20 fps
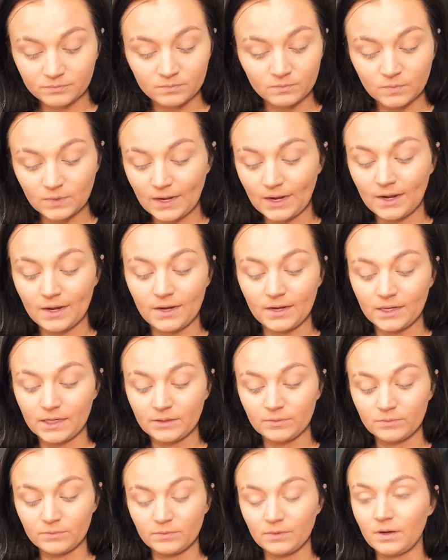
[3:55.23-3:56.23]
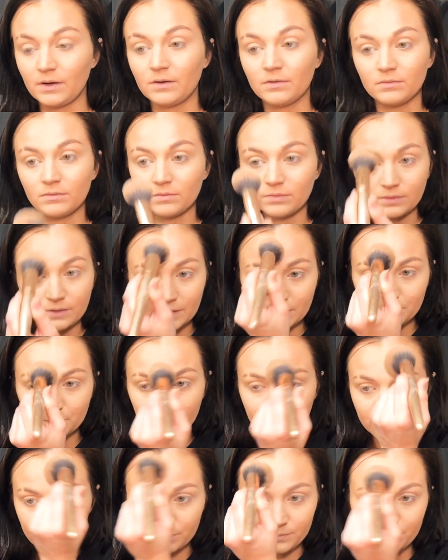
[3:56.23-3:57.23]
I can
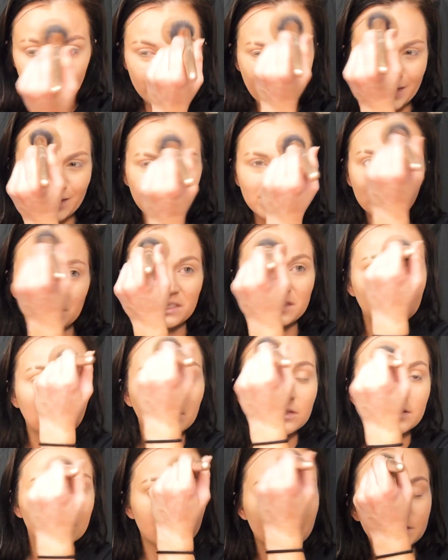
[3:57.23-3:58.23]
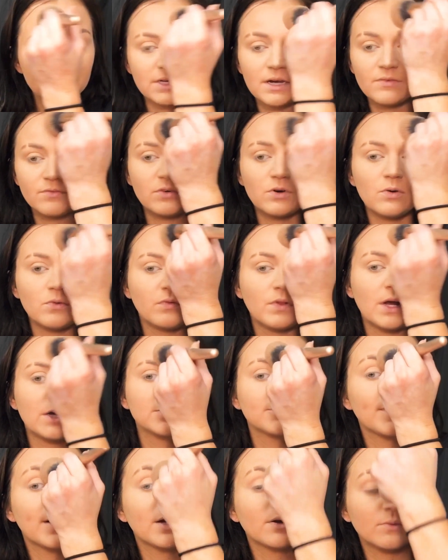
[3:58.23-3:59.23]
barely tell the difference. I have no
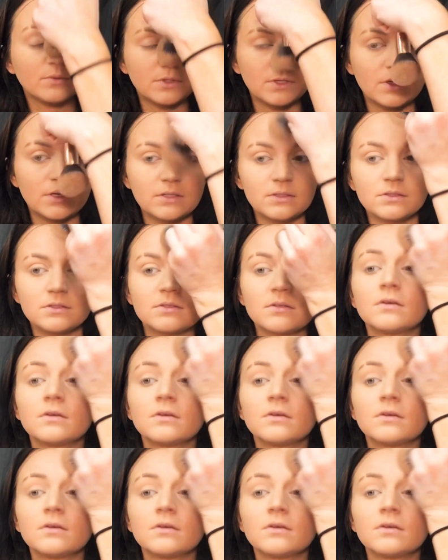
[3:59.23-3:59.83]
flashback with this.